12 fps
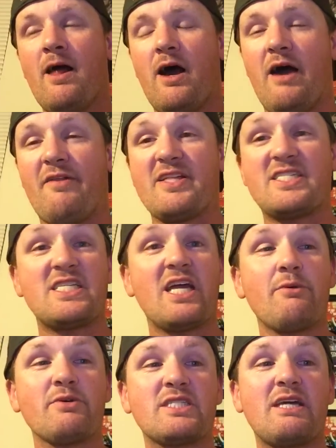uh, that
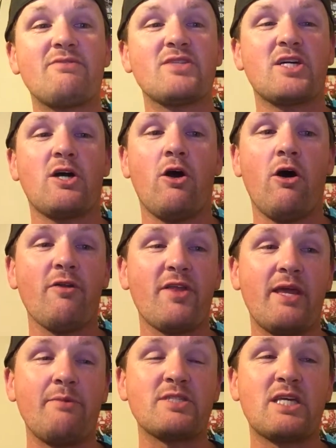Sting was given the call
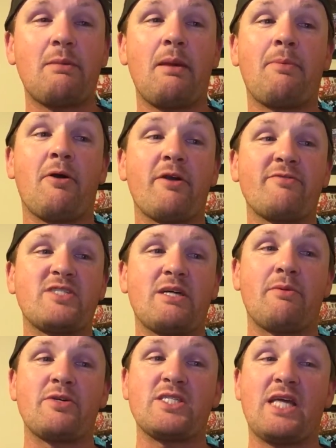that he was going to be a part of
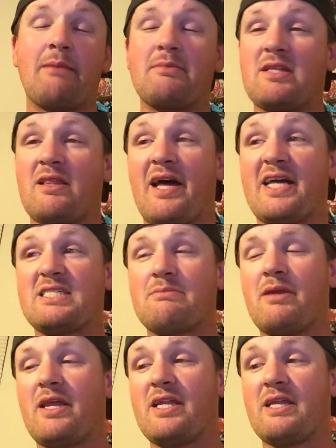SummerSlam at the last
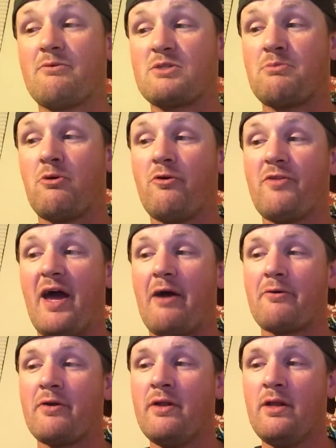minute. He was pulled
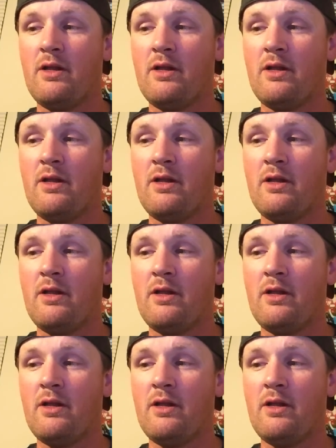out.